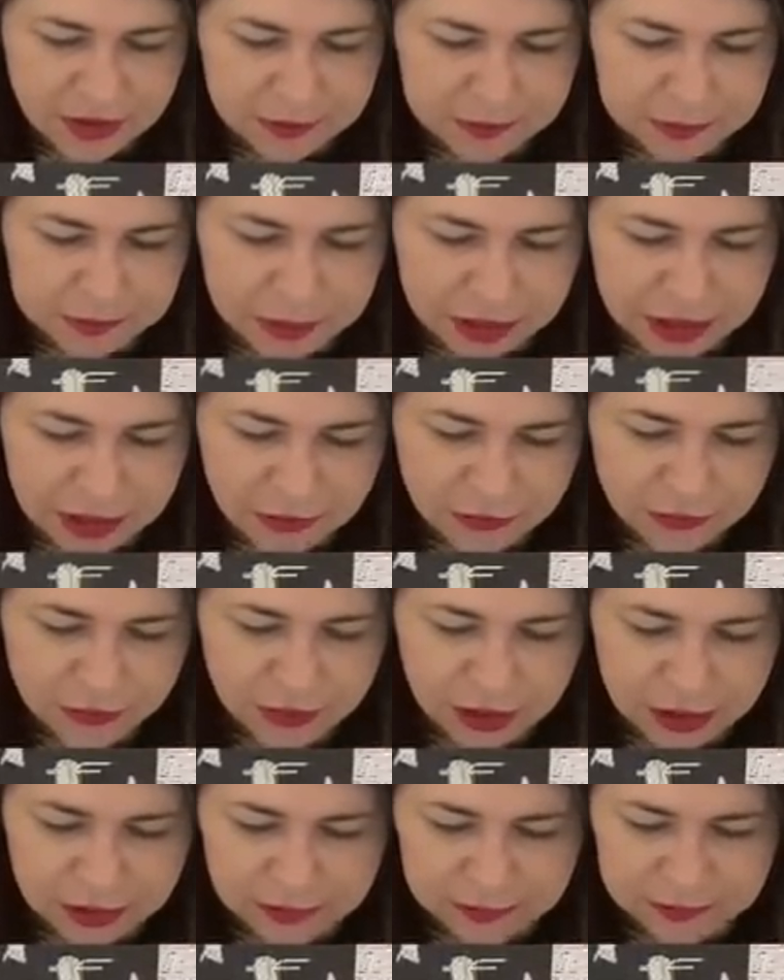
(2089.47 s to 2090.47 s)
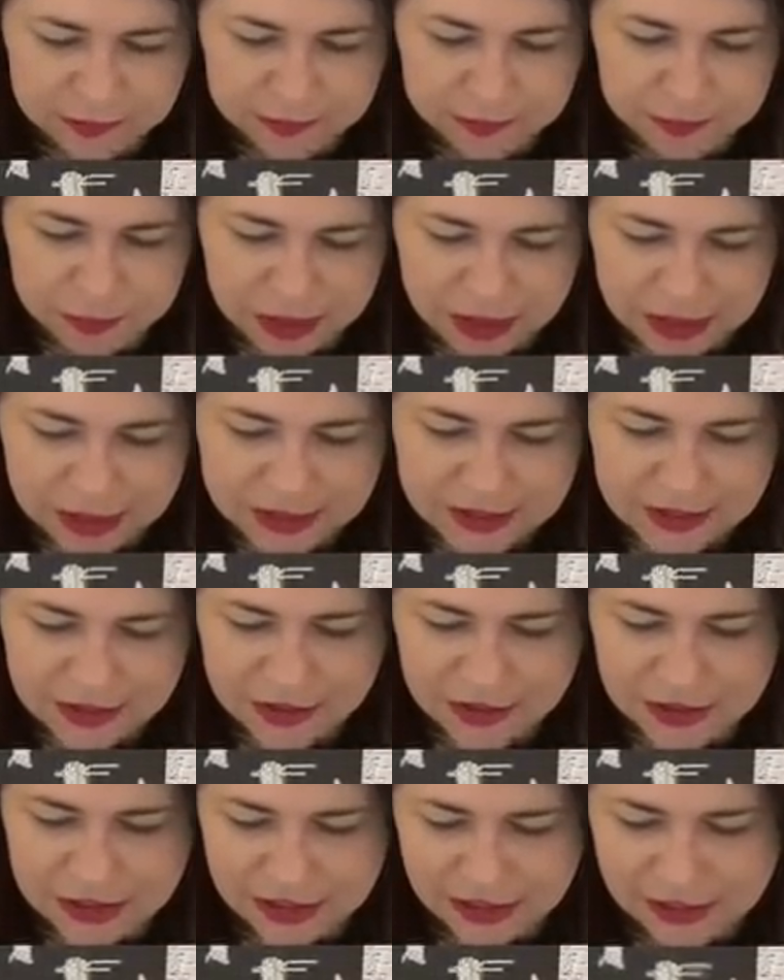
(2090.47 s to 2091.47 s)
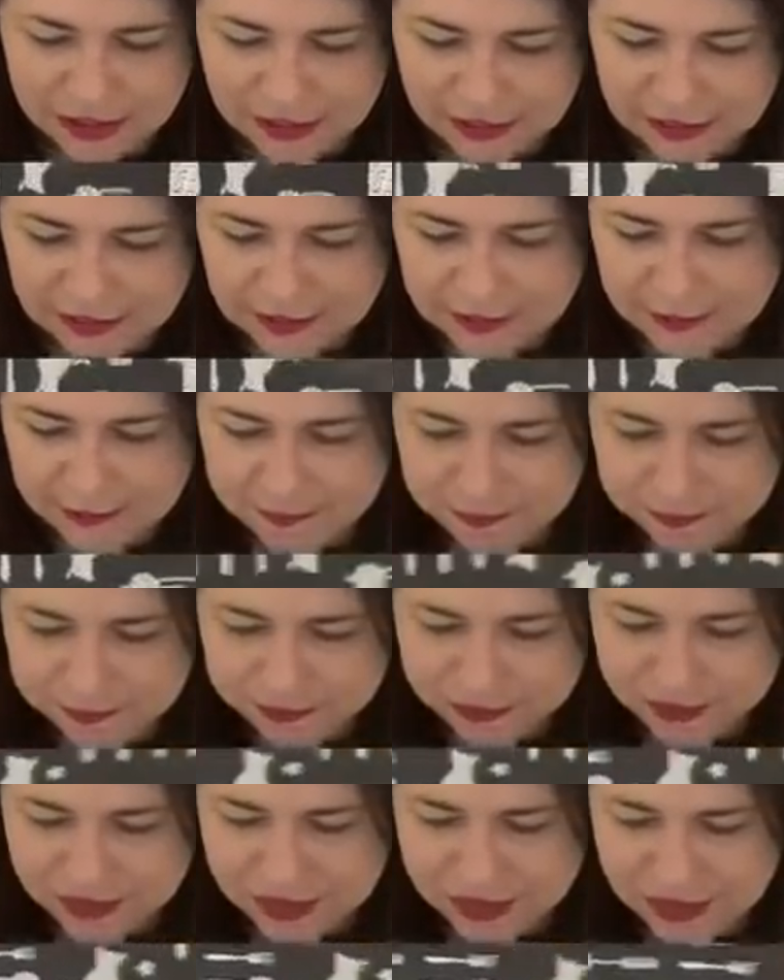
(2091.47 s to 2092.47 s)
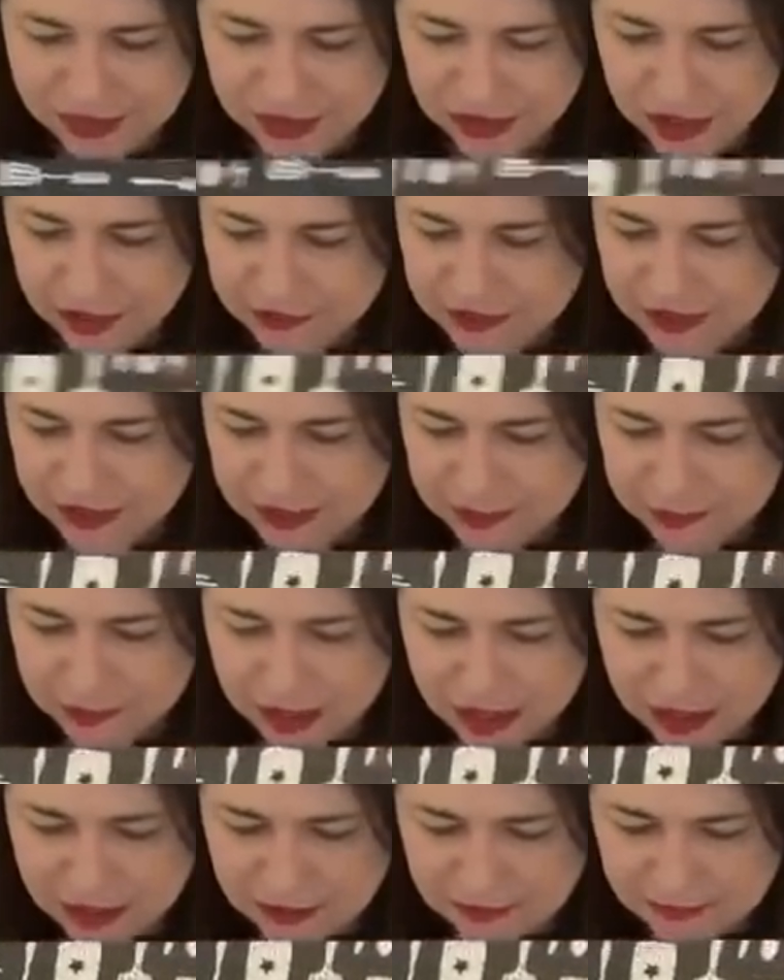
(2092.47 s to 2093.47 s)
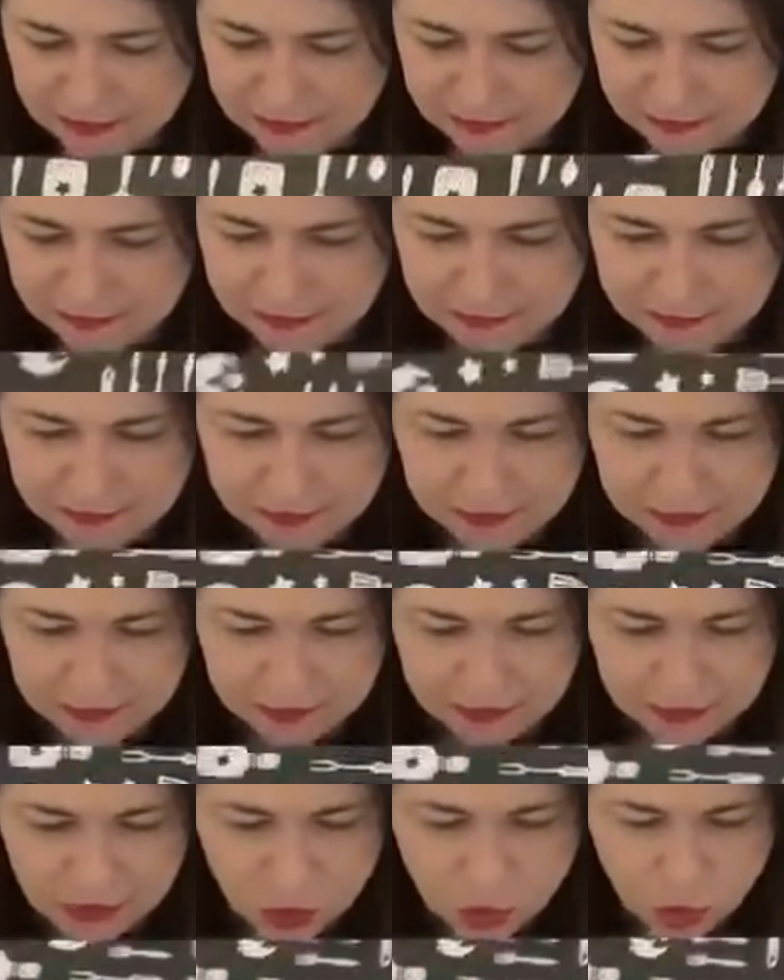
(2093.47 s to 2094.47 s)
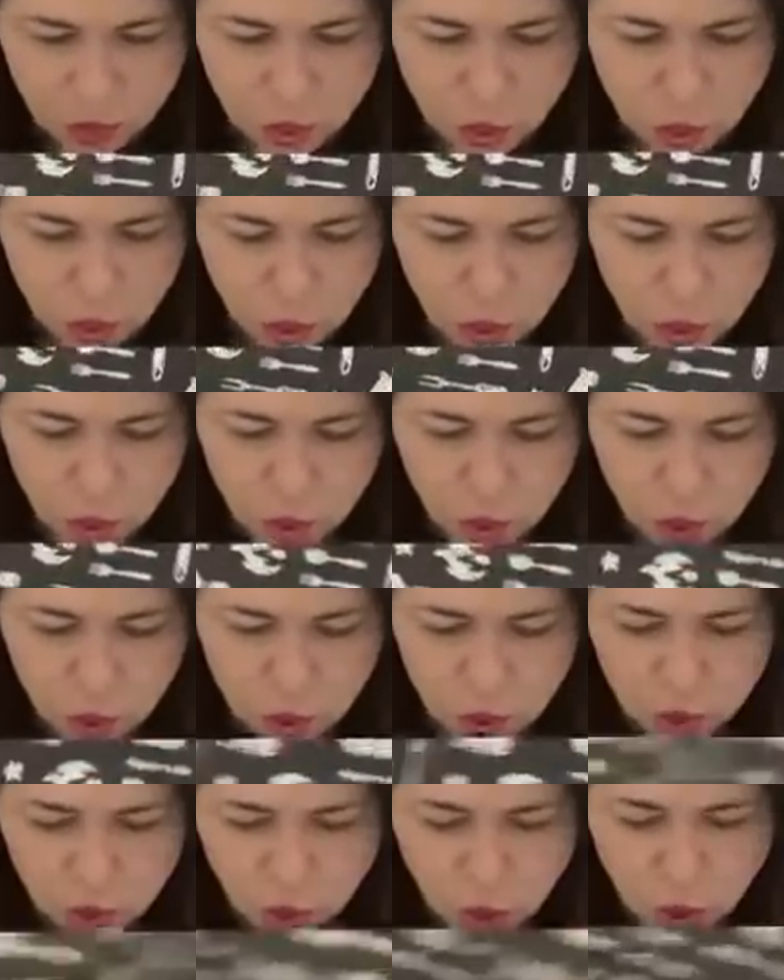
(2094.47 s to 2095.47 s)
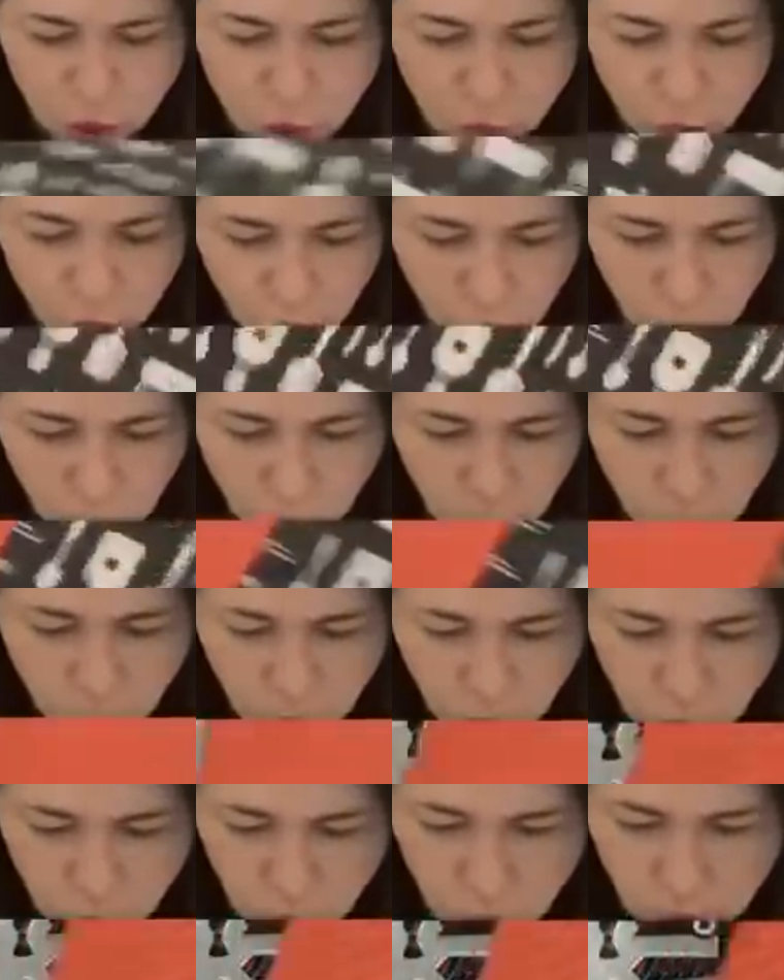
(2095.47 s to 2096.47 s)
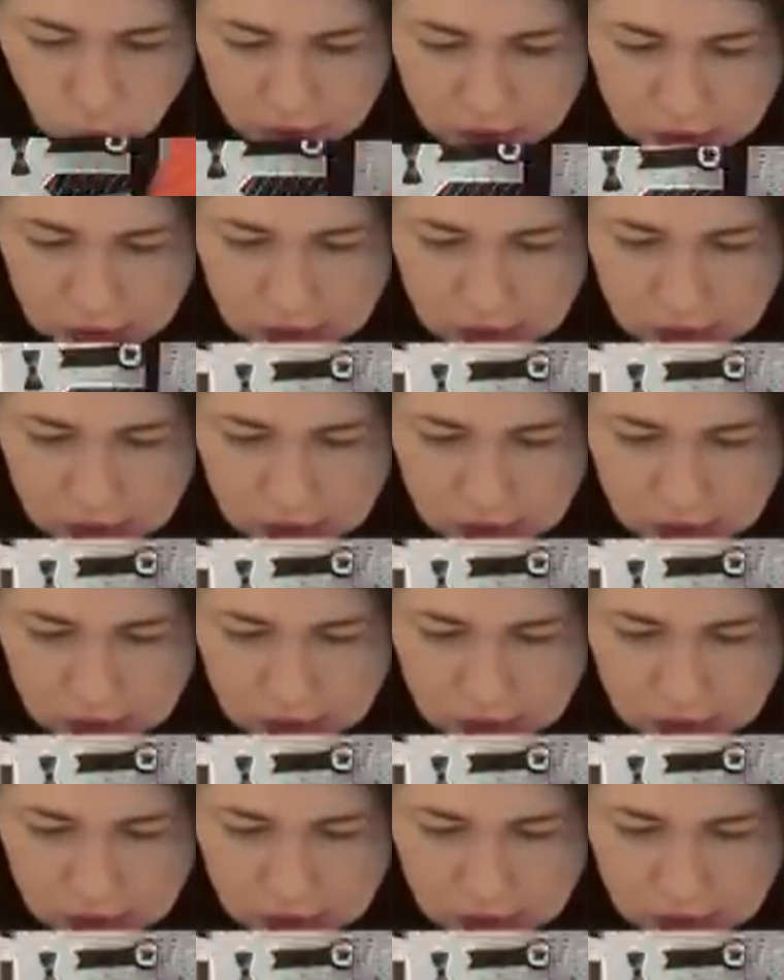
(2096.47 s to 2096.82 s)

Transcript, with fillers: got beef and pigs on here, uh-huh. and he loves his meat. Ooh, ooh! I